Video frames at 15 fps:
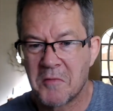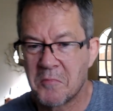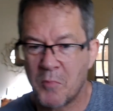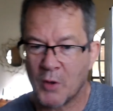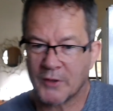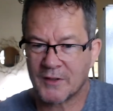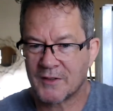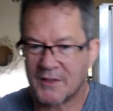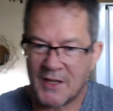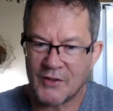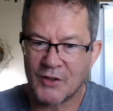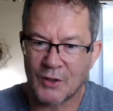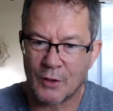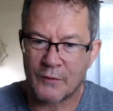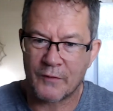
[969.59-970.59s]
What
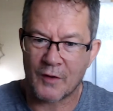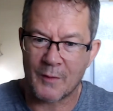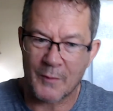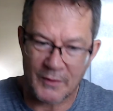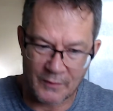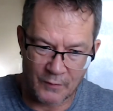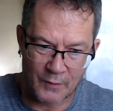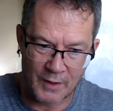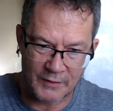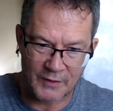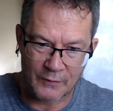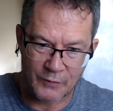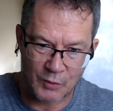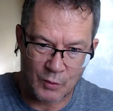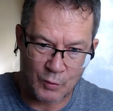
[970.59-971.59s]
isn't good for them is
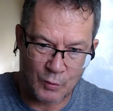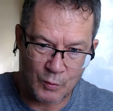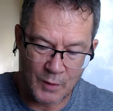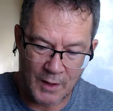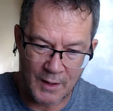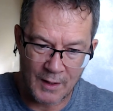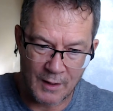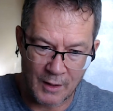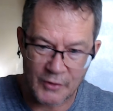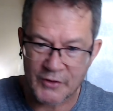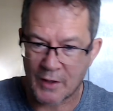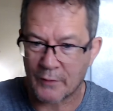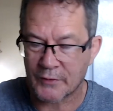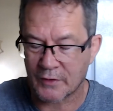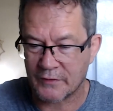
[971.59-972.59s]
if you are
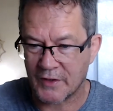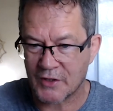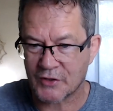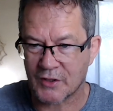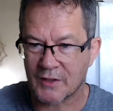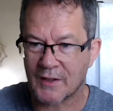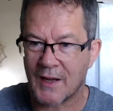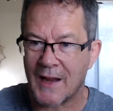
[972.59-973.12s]
self-sufficient